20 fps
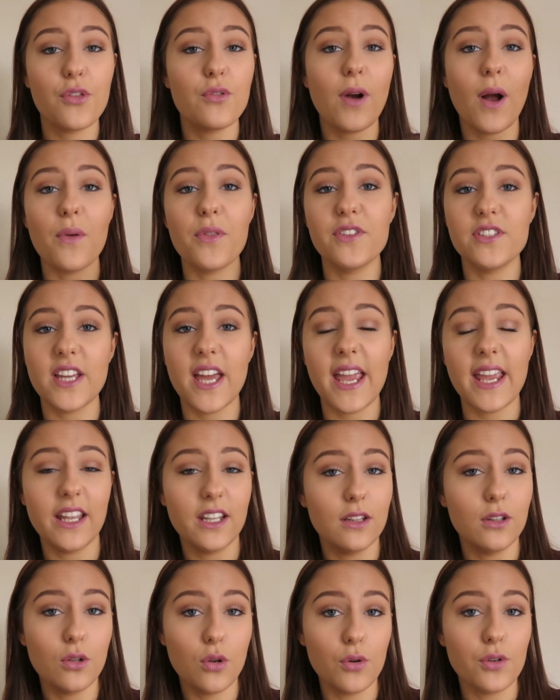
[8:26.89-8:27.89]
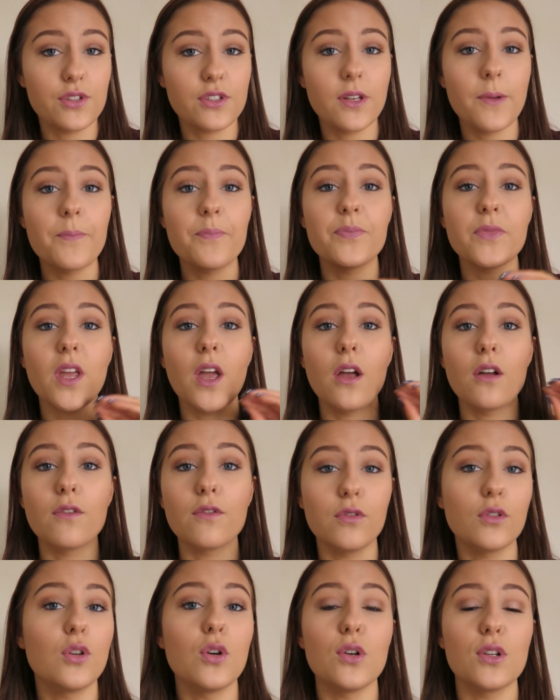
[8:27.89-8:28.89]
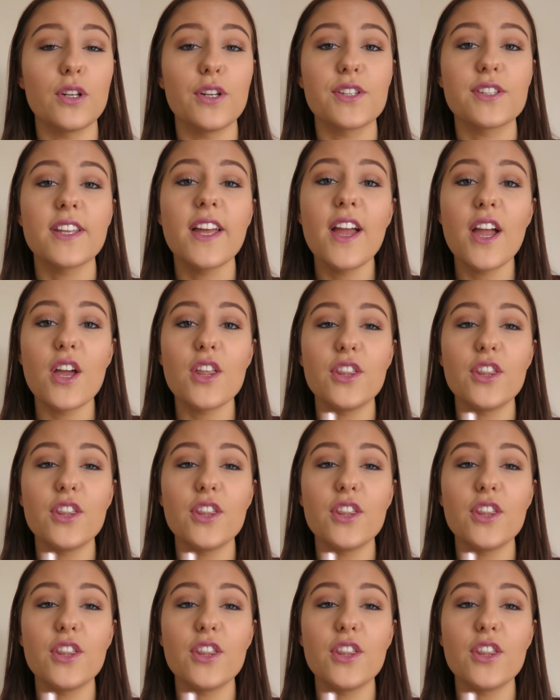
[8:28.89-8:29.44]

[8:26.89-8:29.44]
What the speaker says: throughout the day and looks flawless.